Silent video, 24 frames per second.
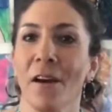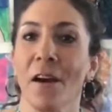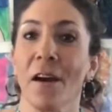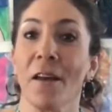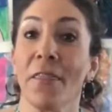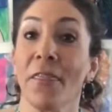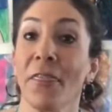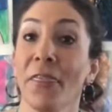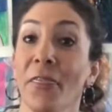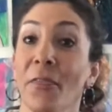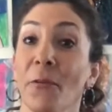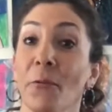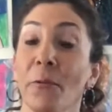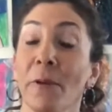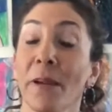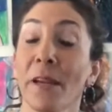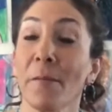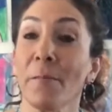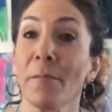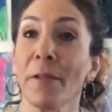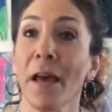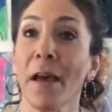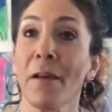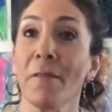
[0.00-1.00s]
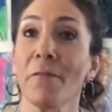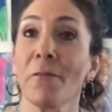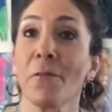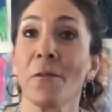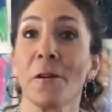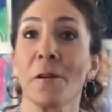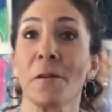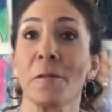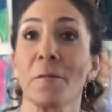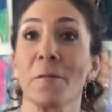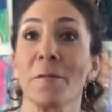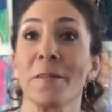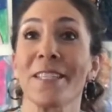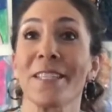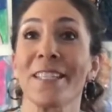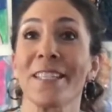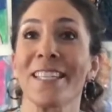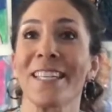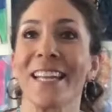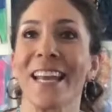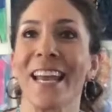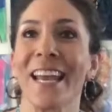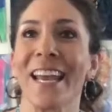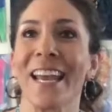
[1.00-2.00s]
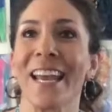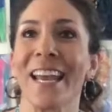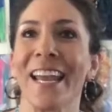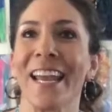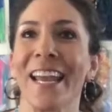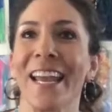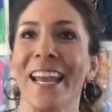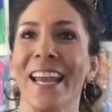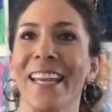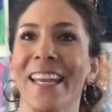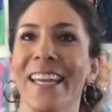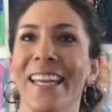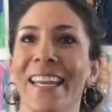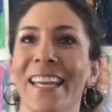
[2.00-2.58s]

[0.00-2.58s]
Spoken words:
on 3 platforms today.